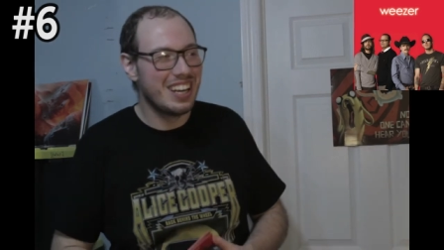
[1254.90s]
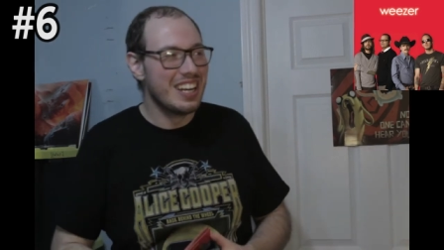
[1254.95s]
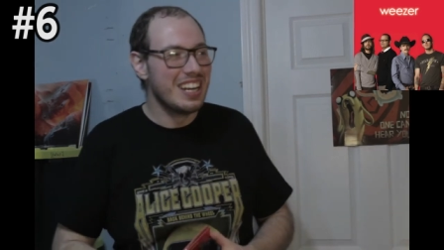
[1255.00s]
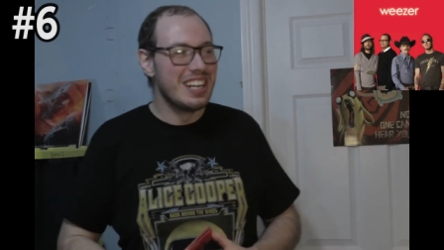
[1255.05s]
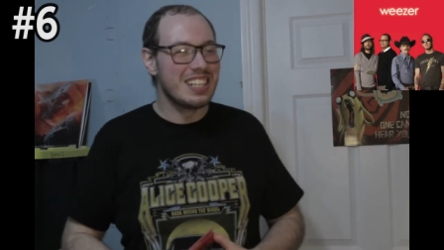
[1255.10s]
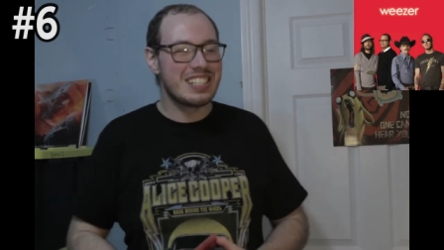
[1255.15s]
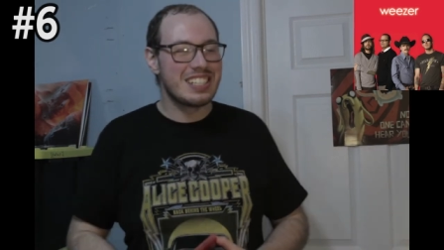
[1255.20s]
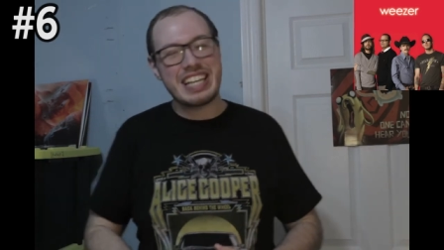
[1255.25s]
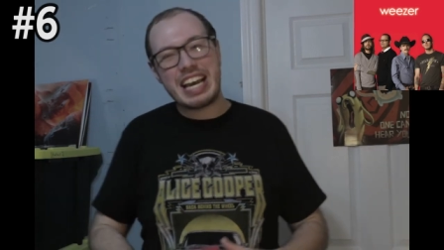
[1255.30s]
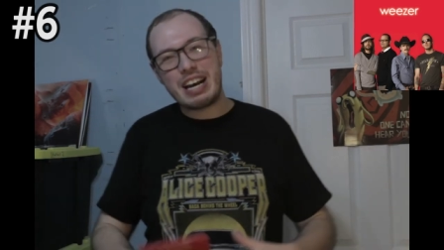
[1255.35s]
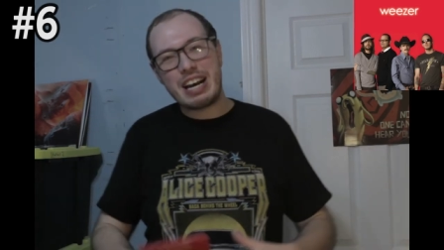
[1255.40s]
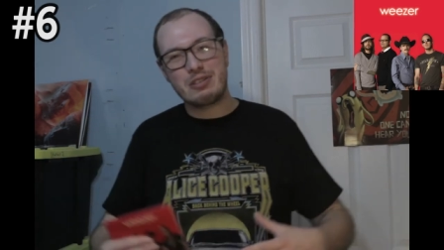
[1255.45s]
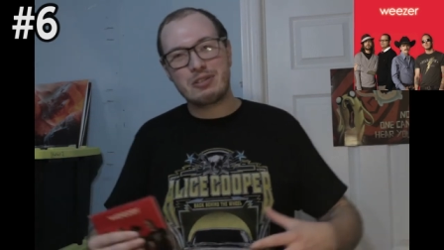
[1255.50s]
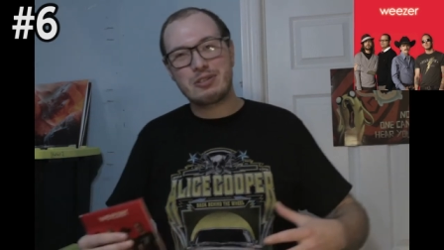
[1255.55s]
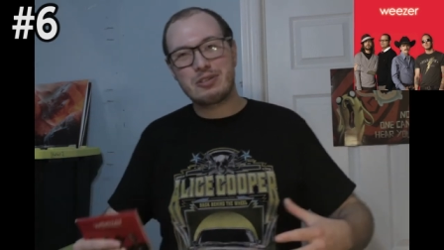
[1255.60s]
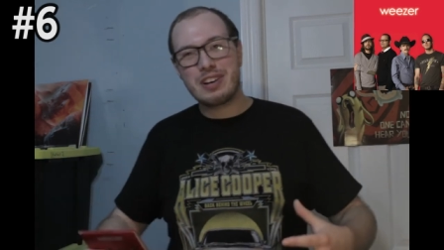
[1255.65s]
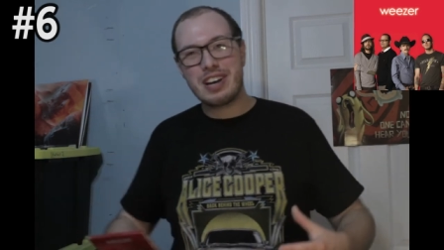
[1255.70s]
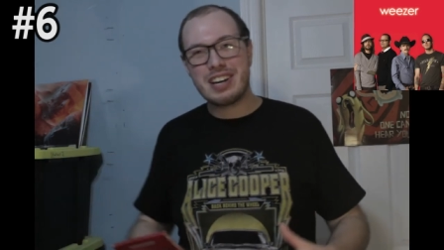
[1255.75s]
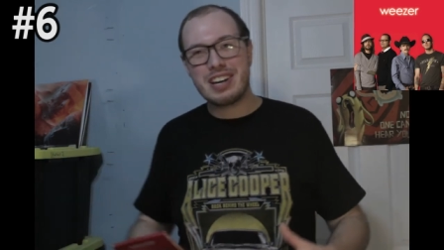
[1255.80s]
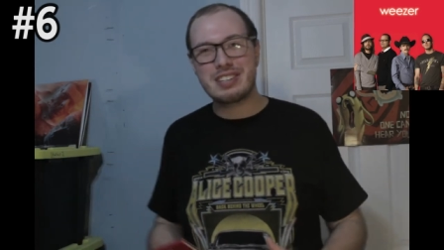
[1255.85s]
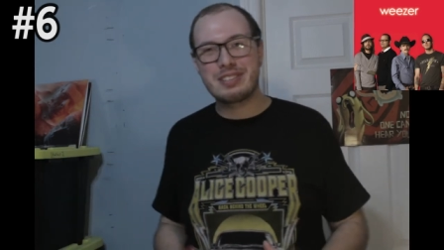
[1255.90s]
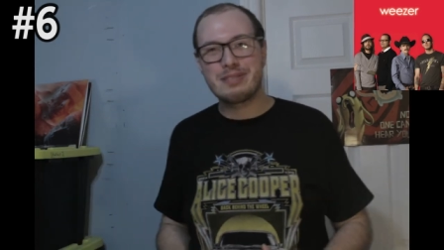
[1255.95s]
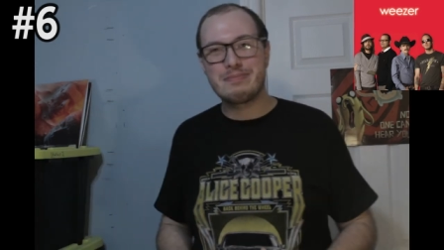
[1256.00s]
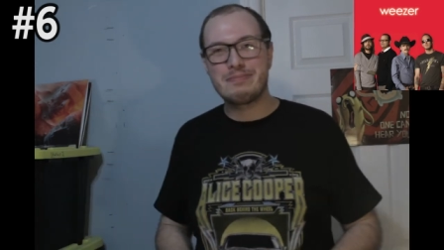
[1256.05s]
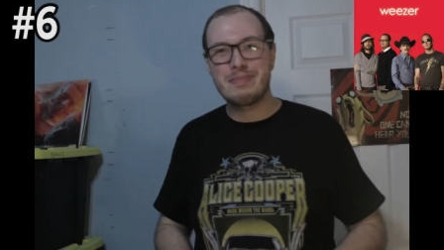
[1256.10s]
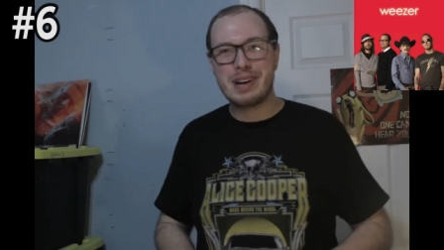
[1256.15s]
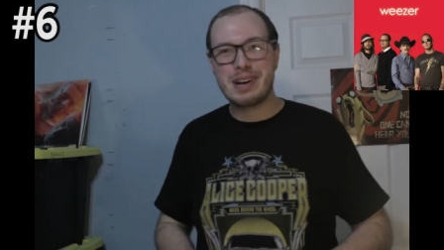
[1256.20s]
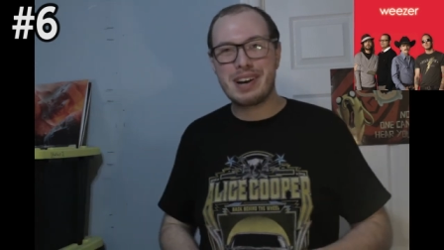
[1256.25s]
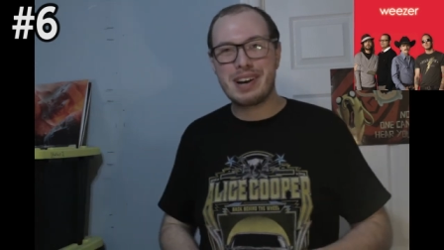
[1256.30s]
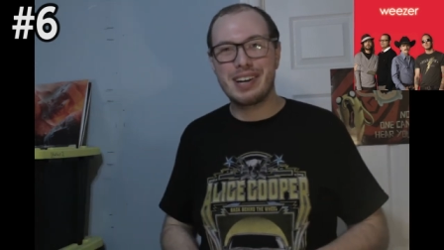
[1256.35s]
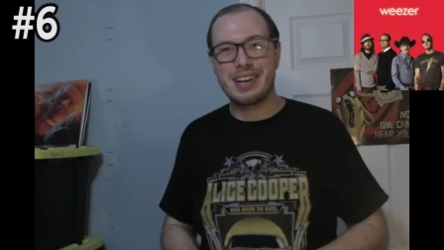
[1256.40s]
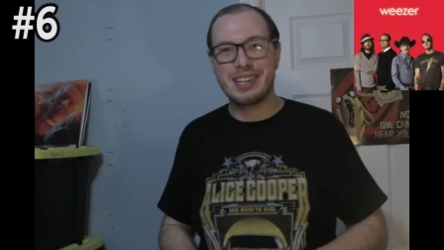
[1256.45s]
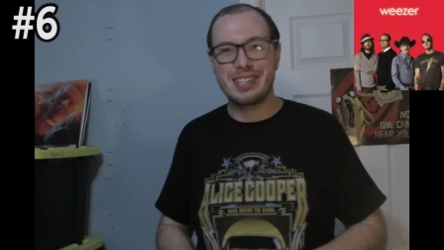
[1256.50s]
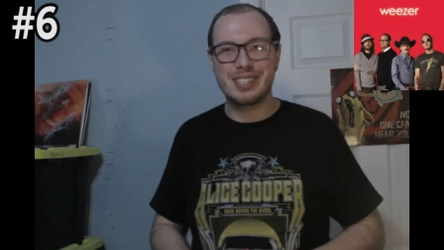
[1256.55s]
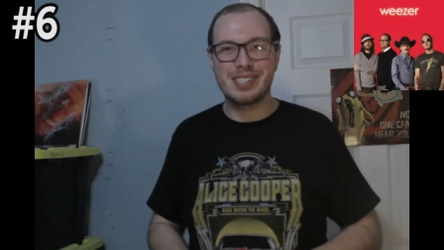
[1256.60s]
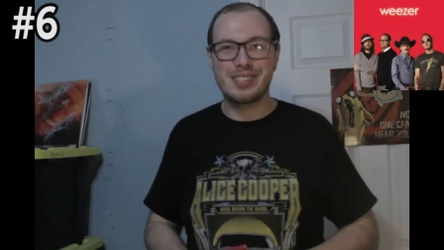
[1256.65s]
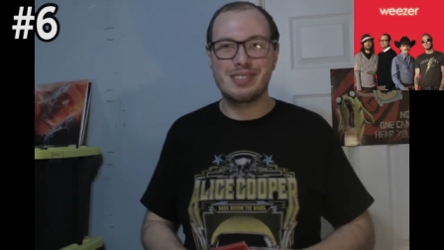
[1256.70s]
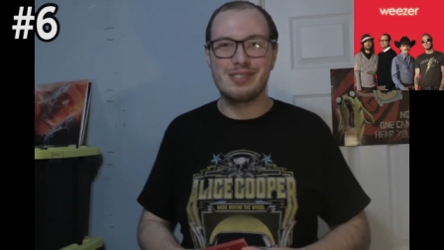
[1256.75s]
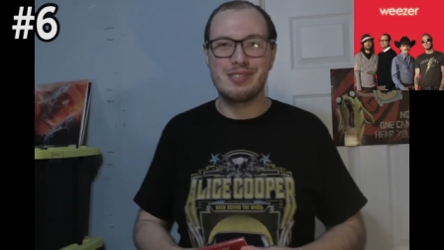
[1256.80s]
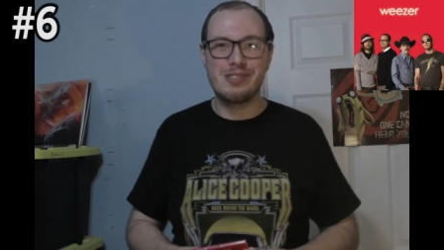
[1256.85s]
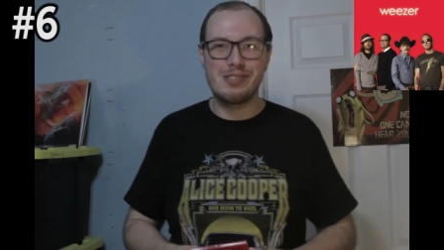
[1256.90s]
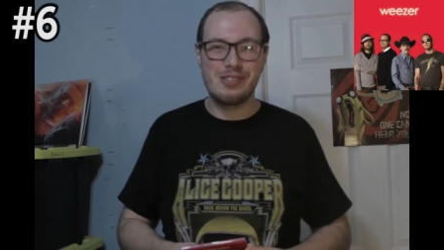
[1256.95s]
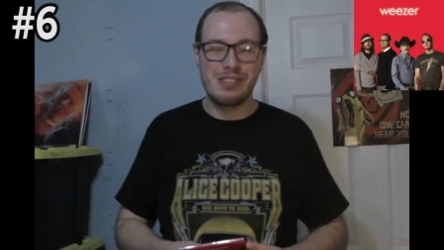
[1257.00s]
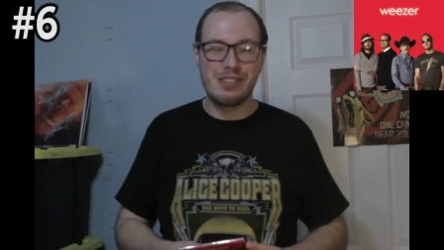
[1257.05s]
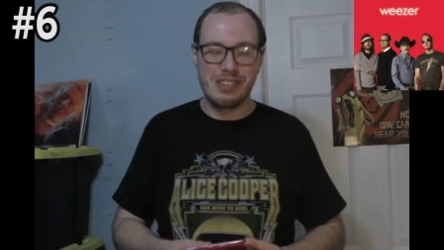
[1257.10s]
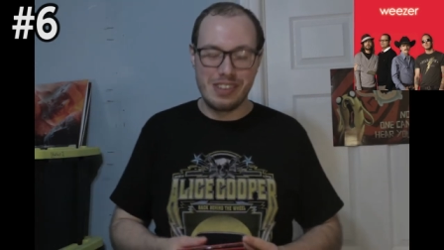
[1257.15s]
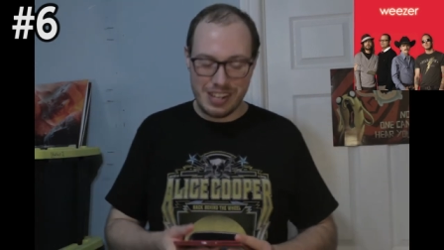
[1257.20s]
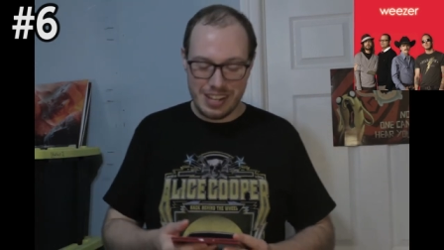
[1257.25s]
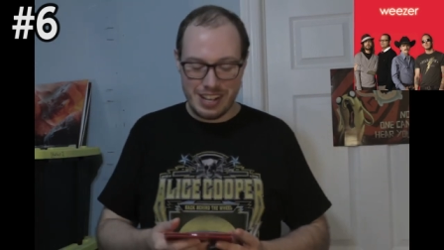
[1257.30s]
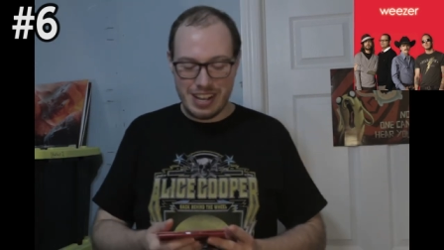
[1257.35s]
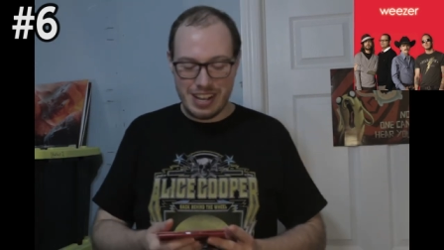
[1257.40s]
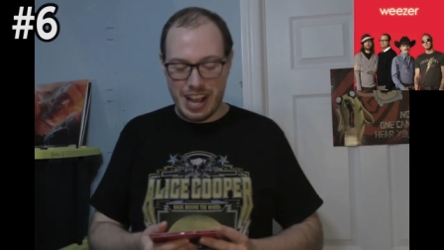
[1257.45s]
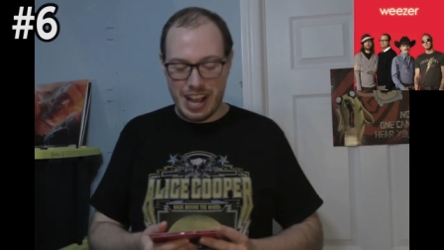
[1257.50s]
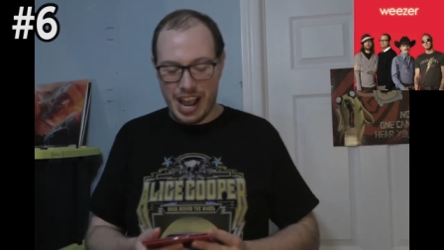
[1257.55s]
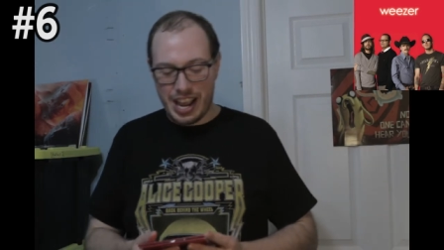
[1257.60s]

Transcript: Soundtrack of my high school, I